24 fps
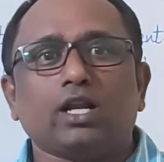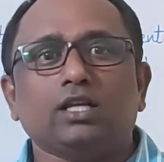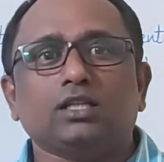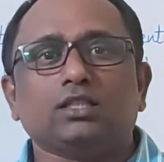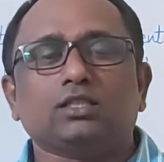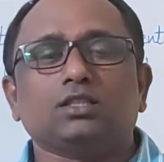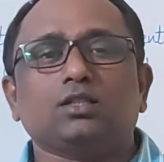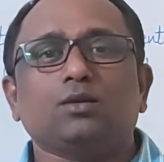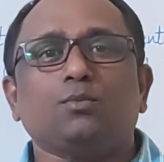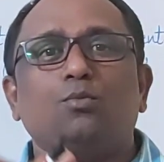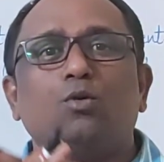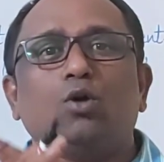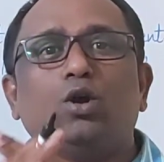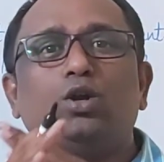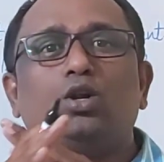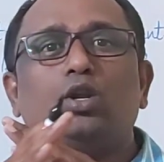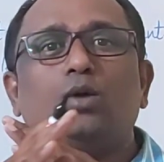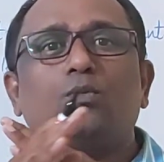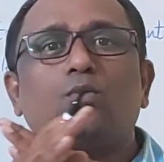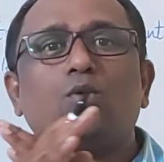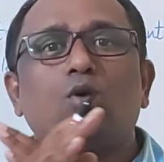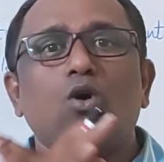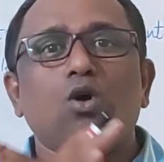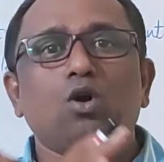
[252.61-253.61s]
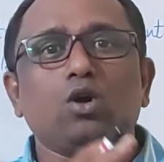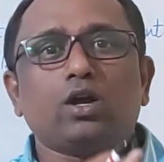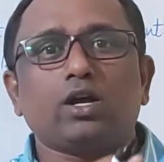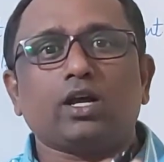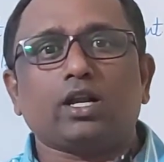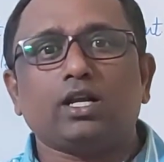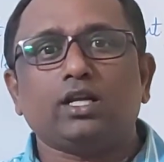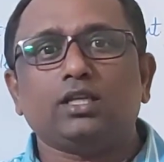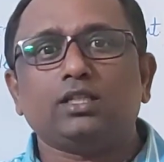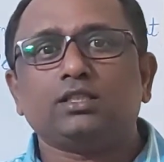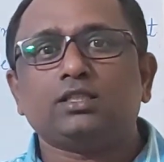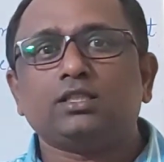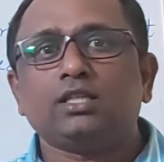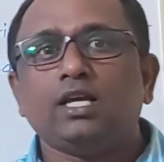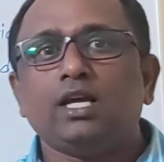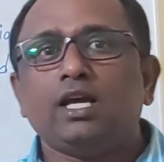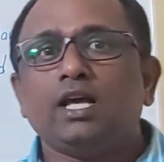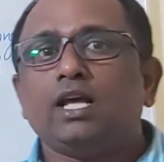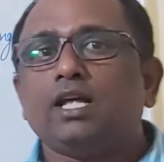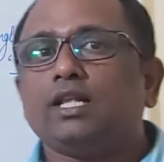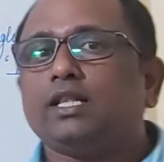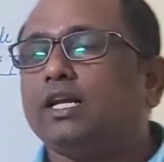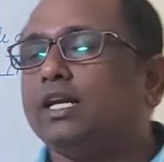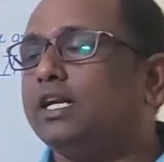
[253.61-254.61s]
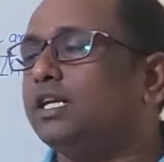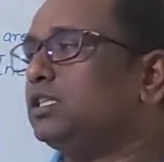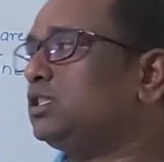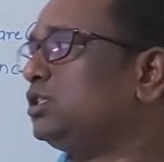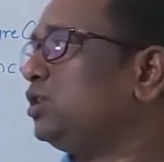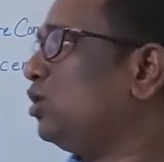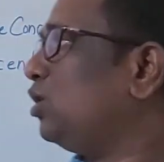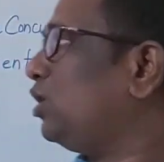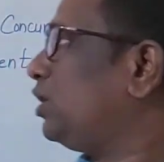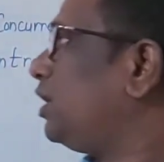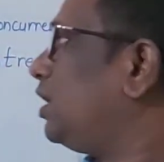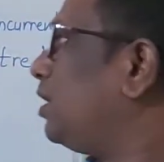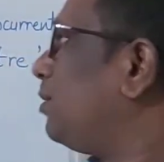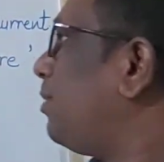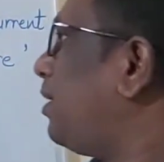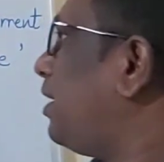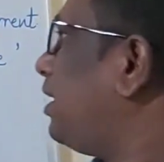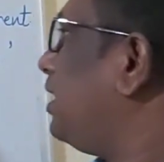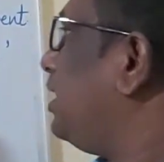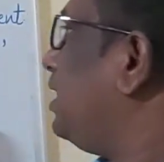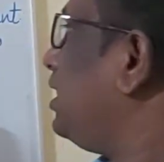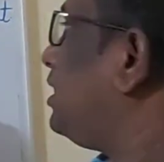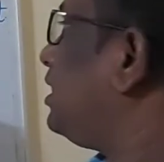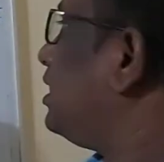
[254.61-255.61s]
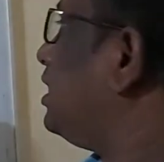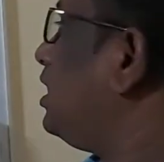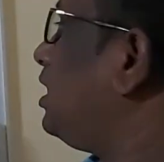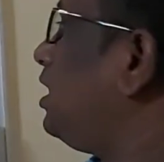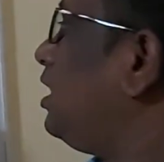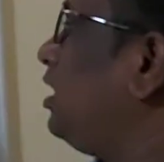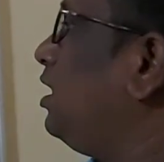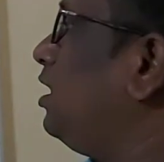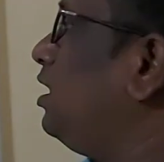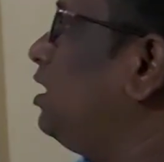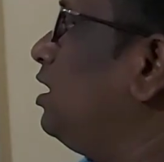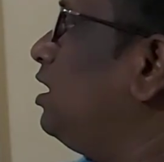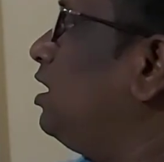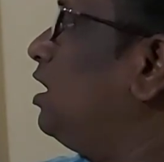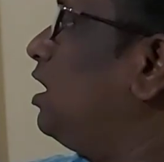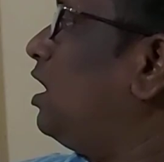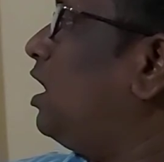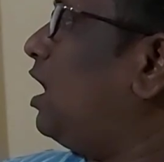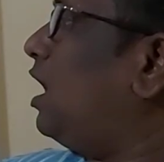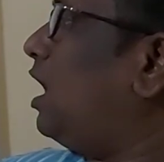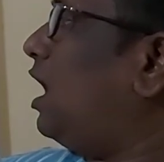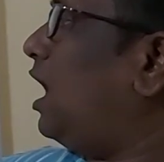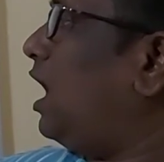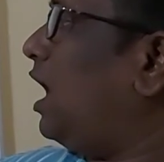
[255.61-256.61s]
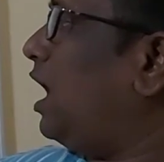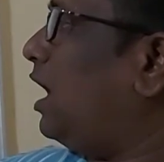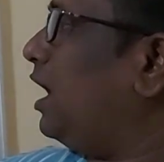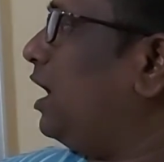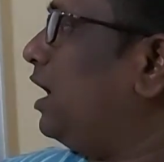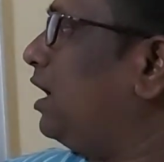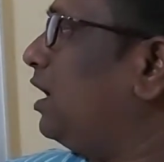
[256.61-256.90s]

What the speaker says: The point of concurrence that is denoted by letter I,